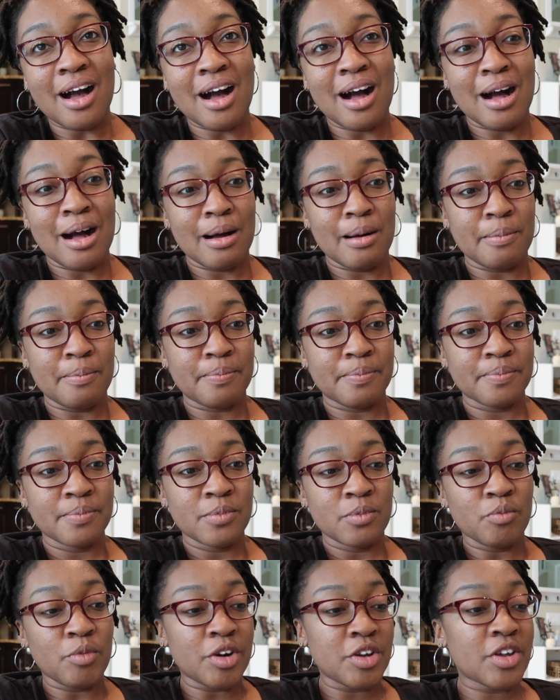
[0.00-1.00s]
Um,
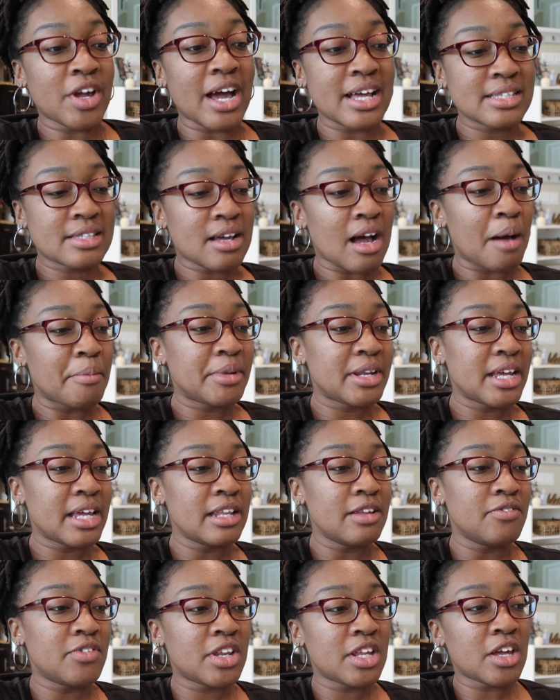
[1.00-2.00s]
one of you guys commented
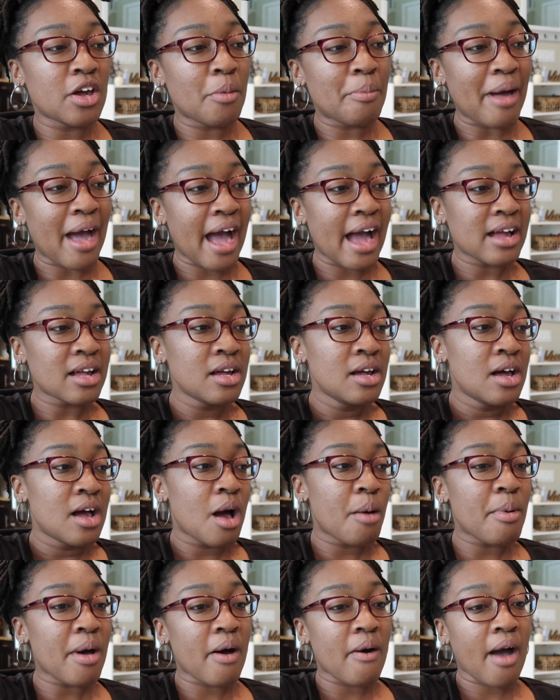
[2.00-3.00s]
in the video back
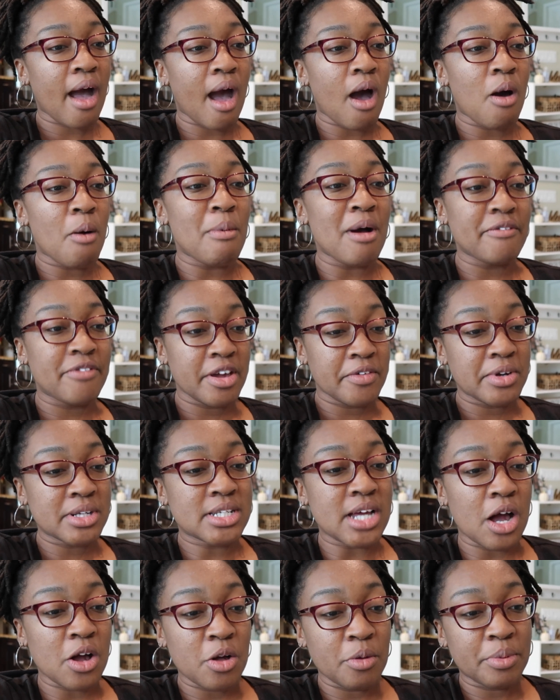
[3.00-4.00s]
about how my
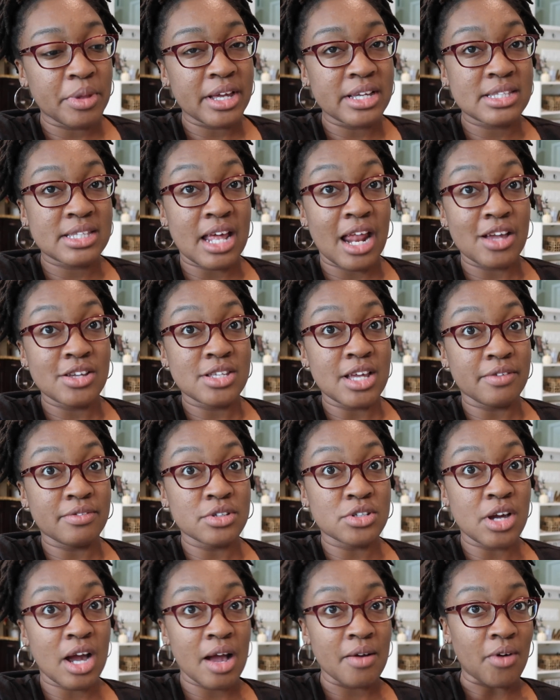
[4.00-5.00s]
favorite taco place that I used to have
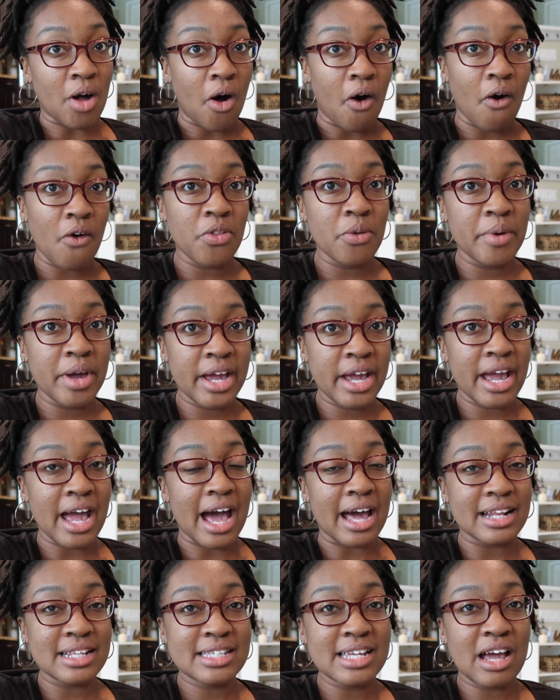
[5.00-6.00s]
to drive all the way
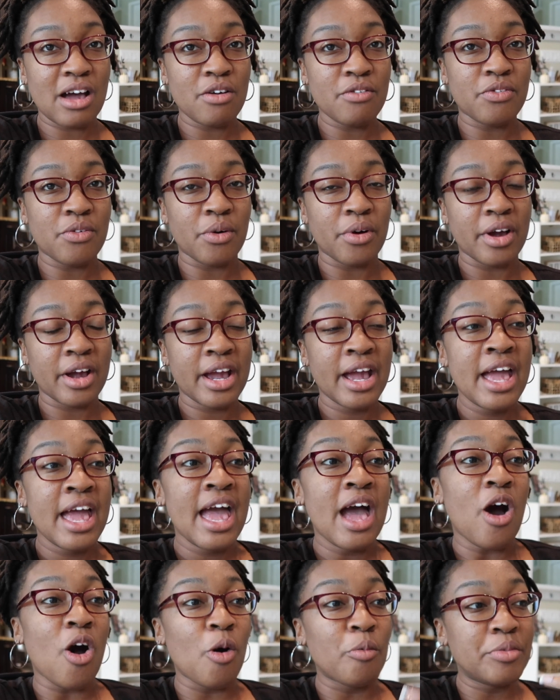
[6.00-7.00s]
out of town for
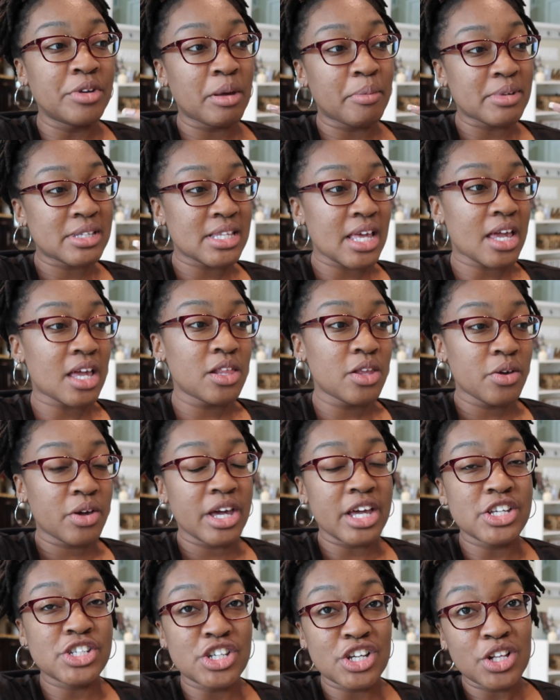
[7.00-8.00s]
opened up a second
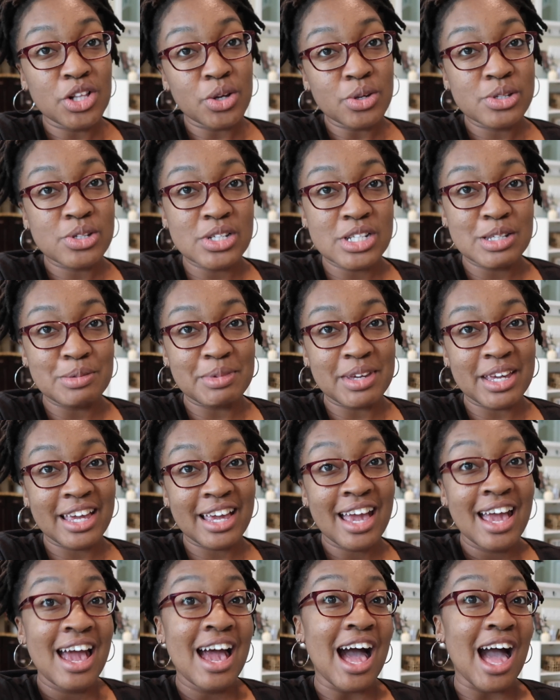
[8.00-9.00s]
location closer to
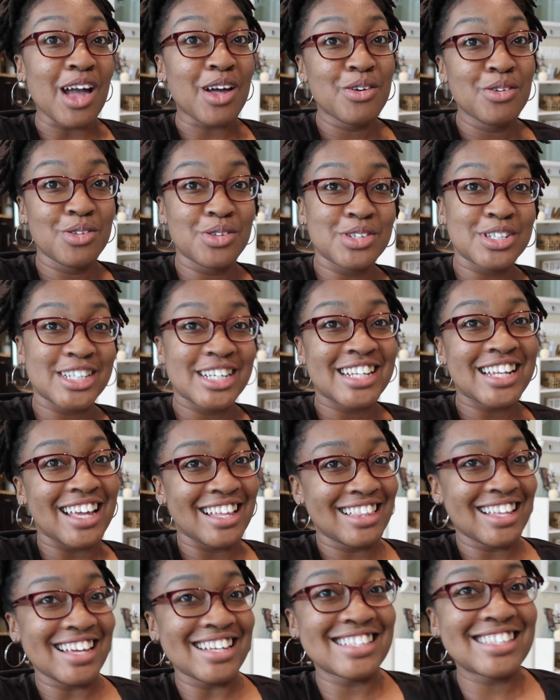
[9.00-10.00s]
me. I Googled it
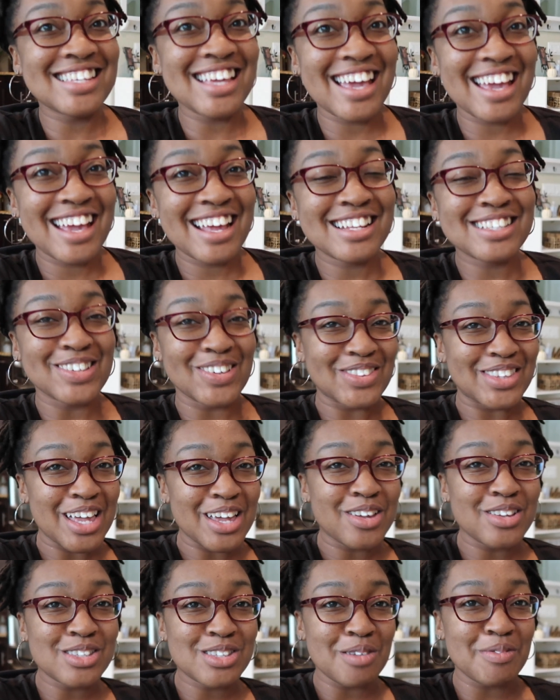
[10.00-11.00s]
and they did. So
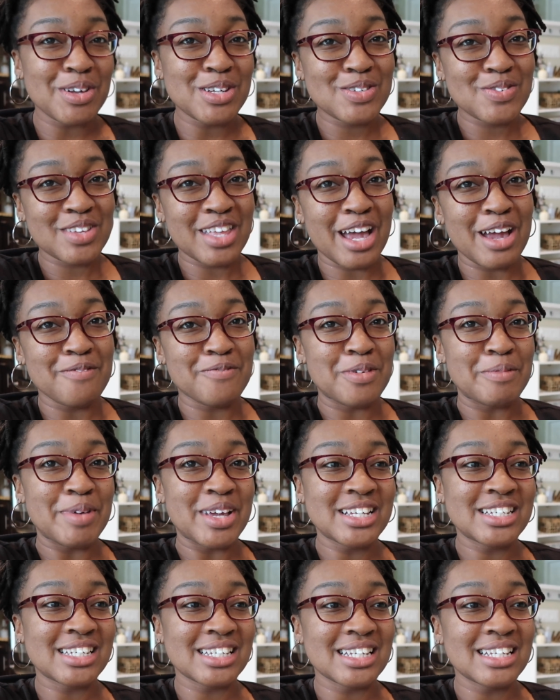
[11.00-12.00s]
thank you so much for that
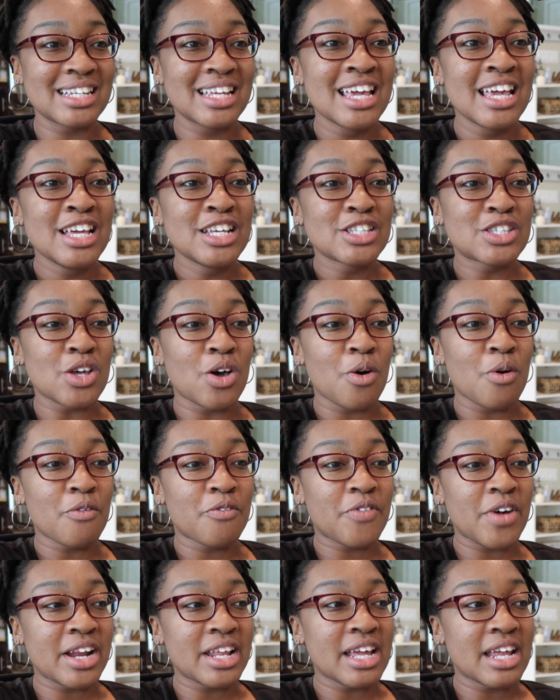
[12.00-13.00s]
information. So
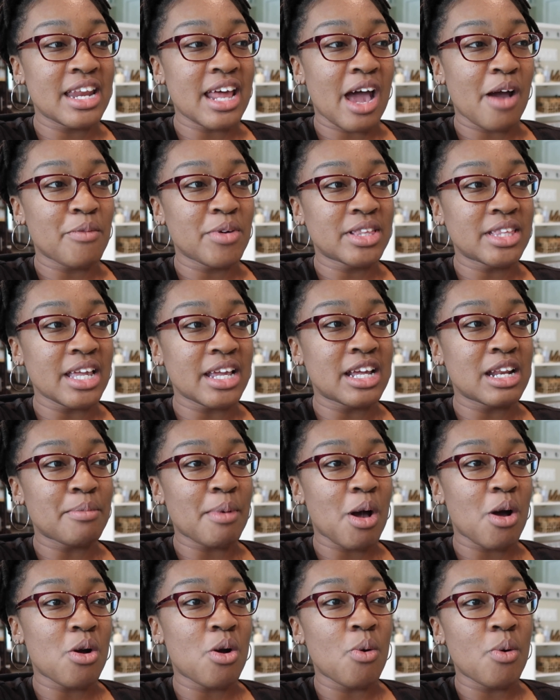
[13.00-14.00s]
Freddie and I were thinking
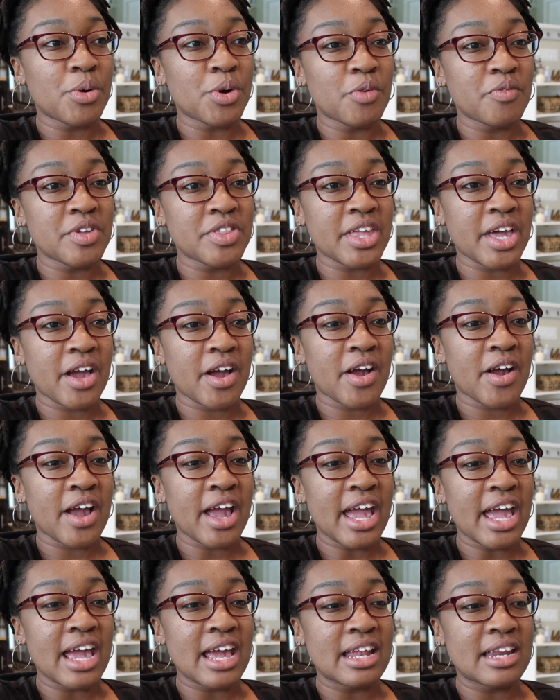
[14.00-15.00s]
about going over
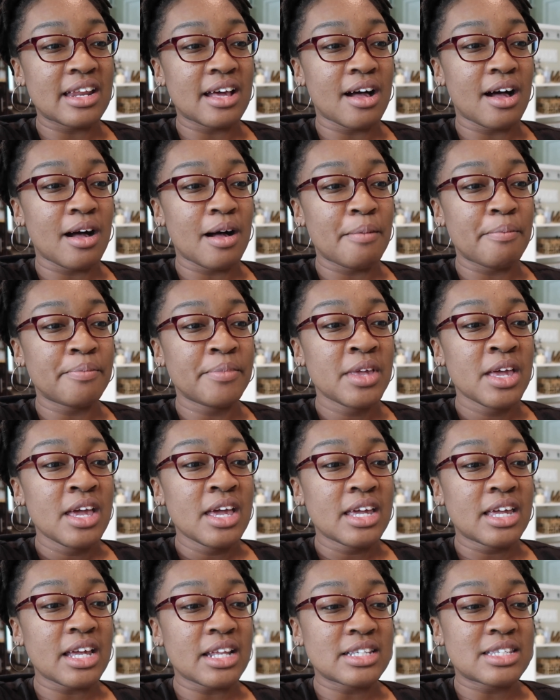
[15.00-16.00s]
there and um,
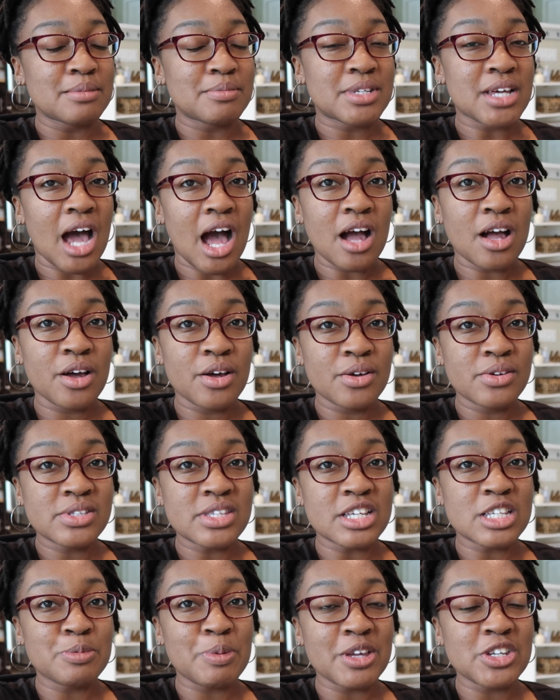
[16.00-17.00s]
getting some
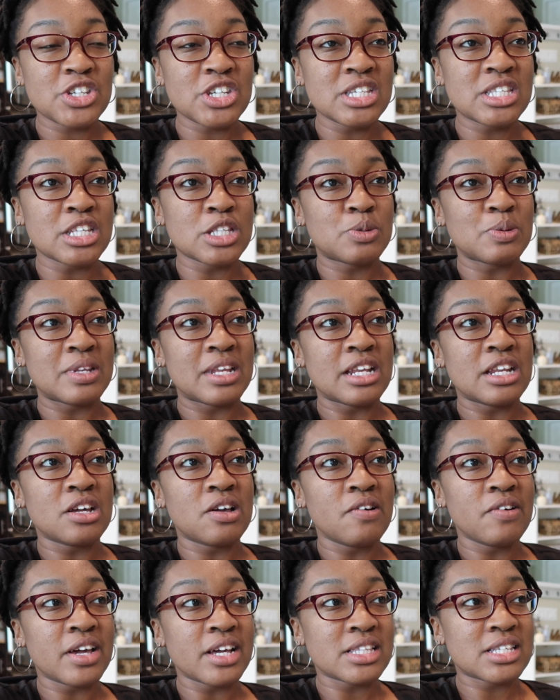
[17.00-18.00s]
tacos, especially since we didn't
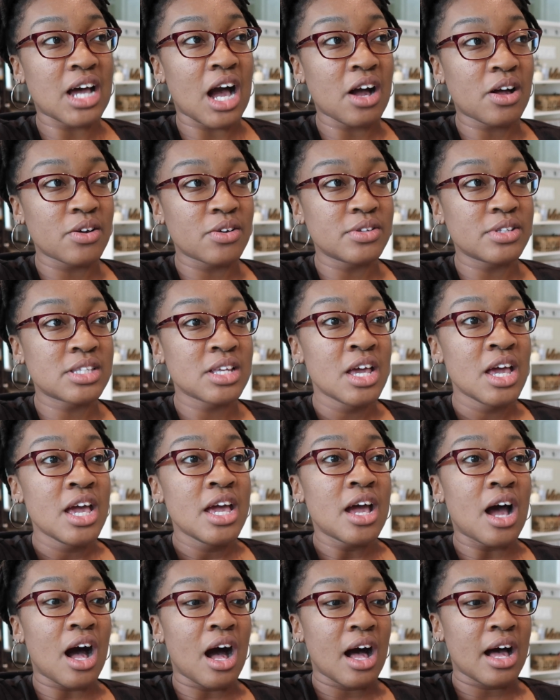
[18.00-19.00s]
go get tacos
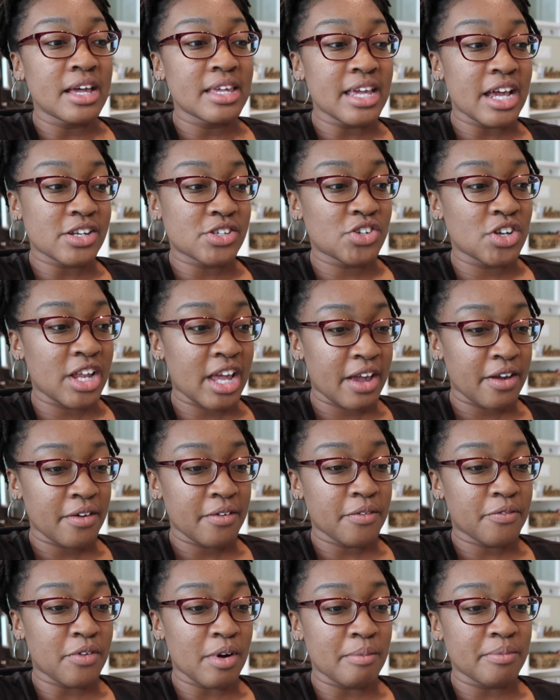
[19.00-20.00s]
uh,
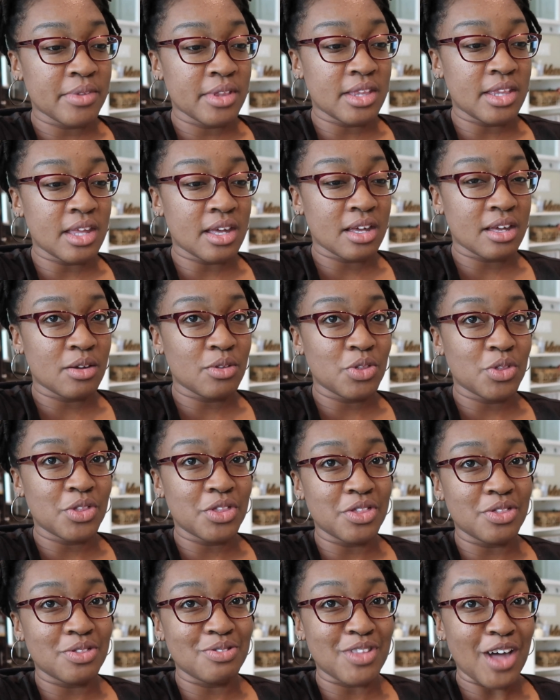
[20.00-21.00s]
yesterday from the...
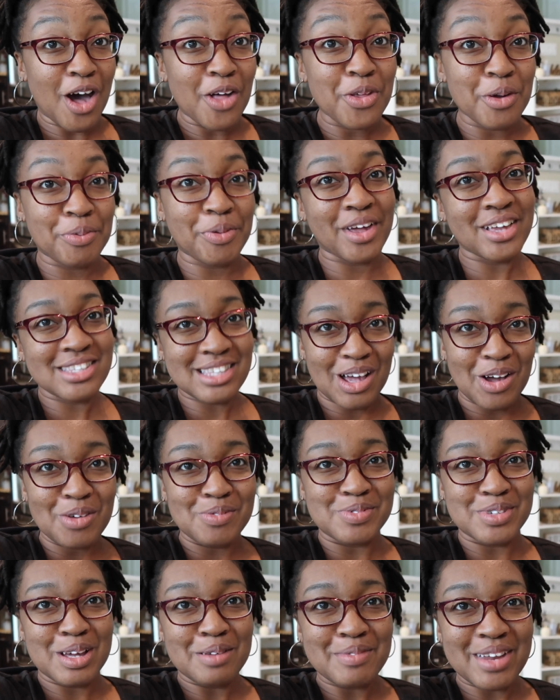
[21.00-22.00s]
the other place that
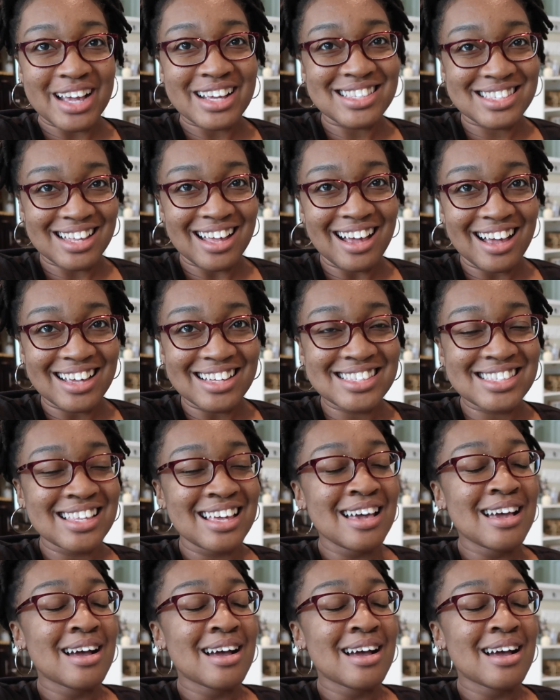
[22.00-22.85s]
opened up next to us.